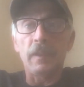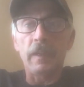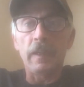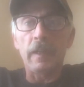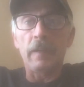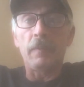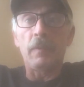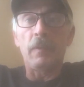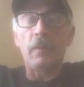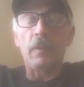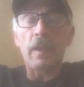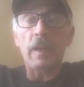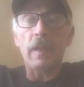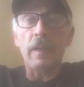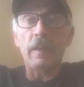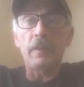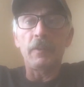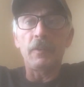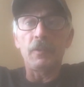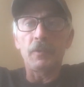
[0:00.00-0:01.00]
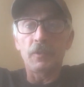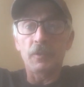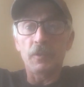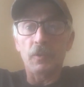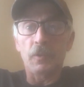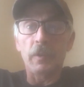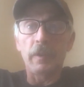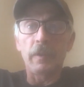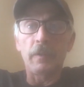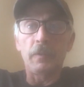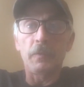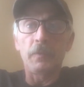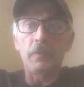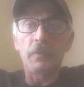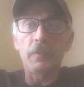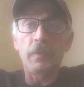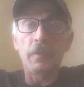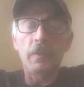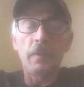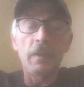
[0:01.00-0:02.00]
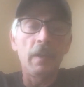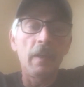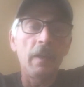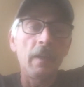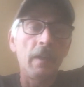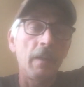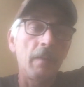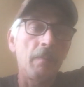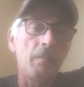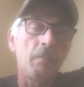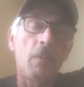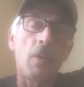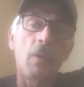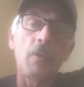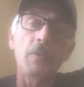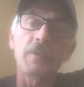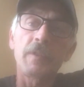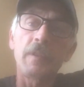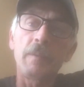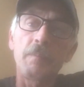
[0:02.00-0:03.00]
level on your soils. Most